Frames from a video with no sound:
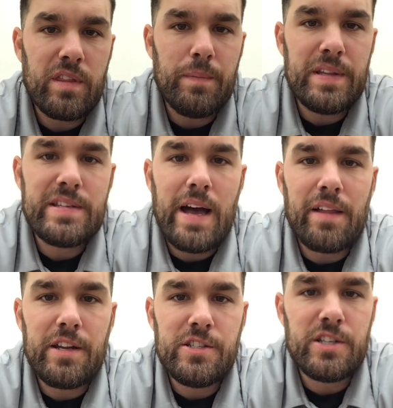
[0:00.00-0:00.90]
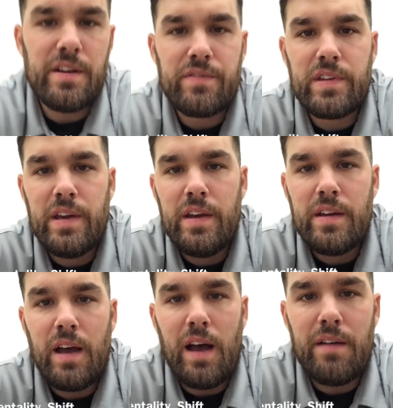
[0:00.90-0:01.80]
the Mentality Shift
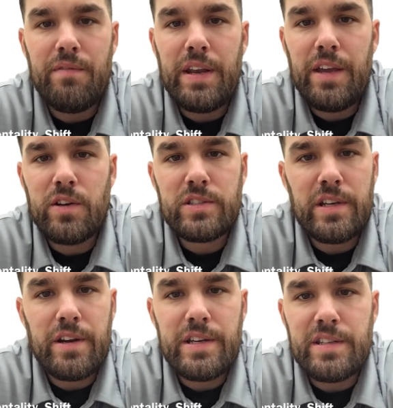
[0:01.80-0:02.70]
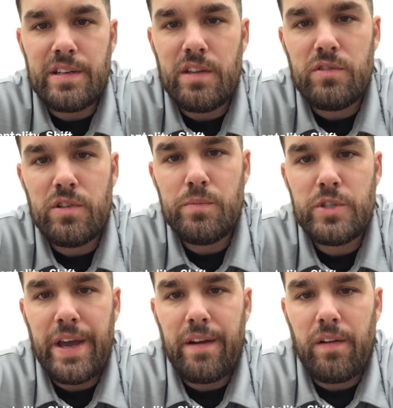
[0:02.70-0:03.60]
video series and YouTube
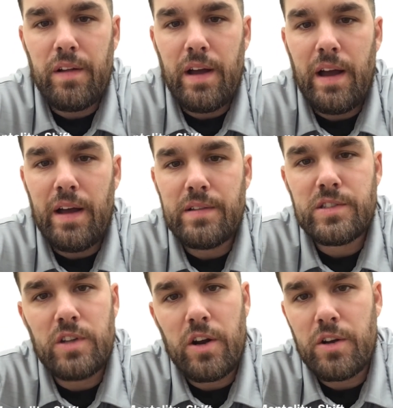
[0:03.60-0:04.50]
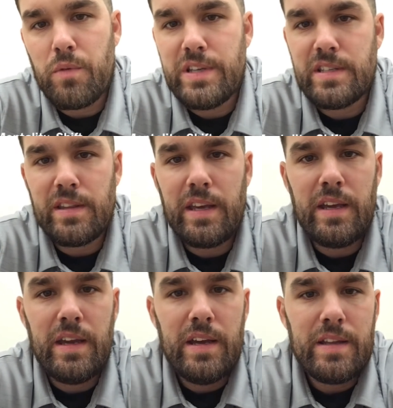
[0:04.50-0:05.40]
channel. Started recently.
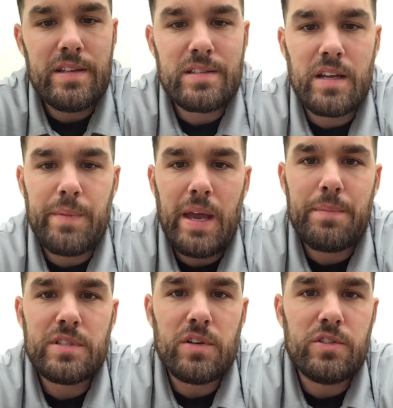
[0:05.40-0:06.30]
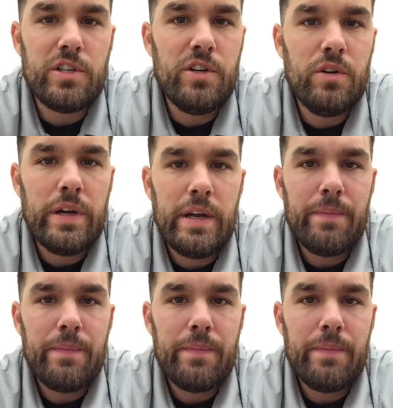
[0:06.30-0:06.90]
This is going to be episode 2.